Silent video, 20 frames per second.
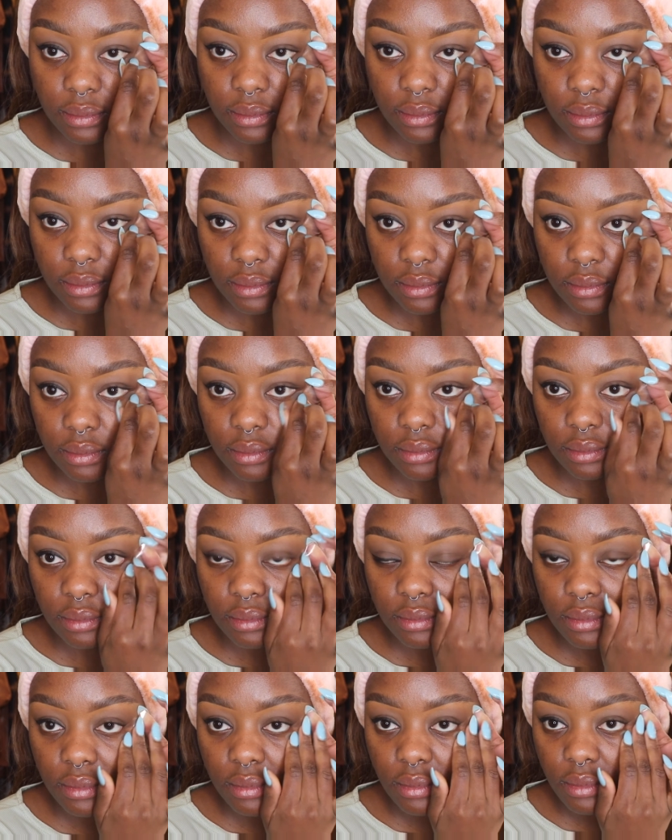
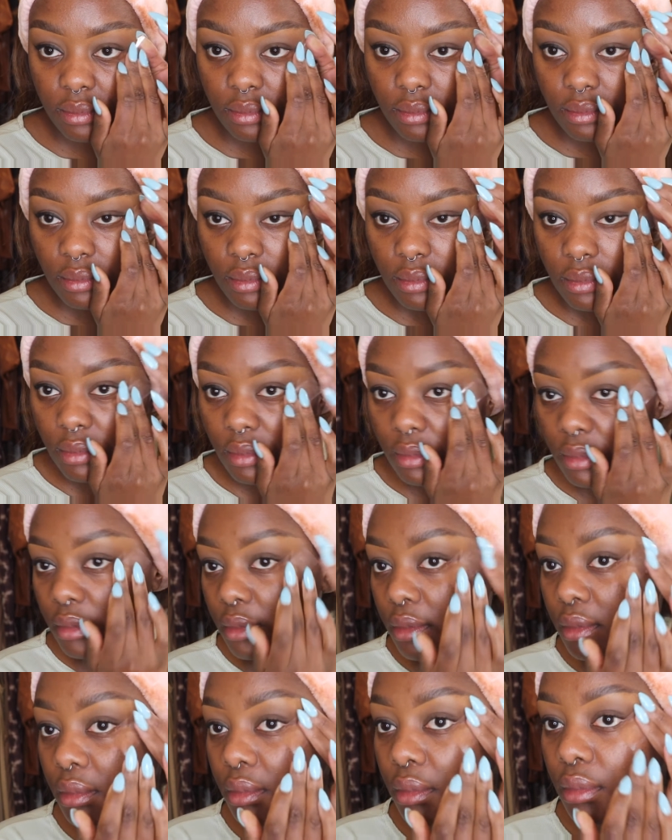
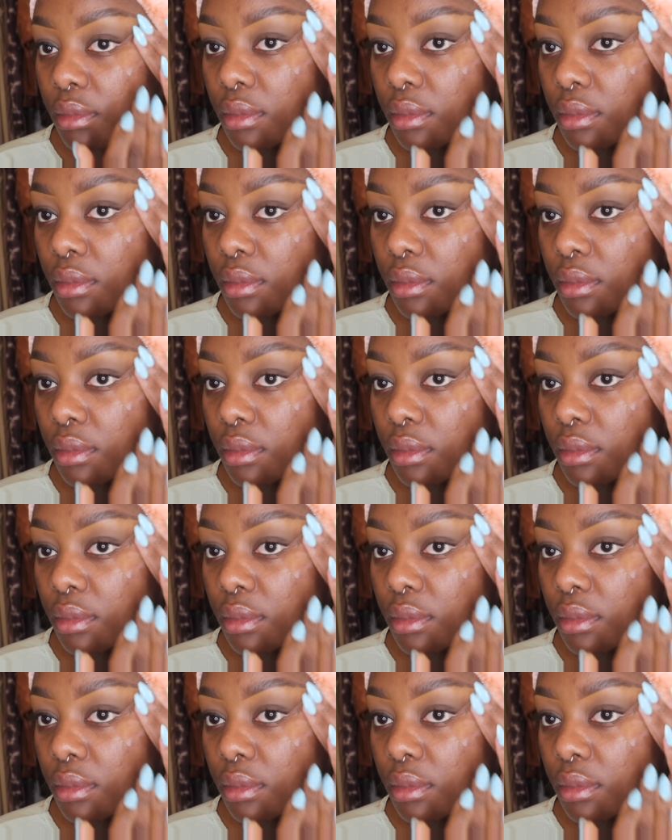Nobody speaks.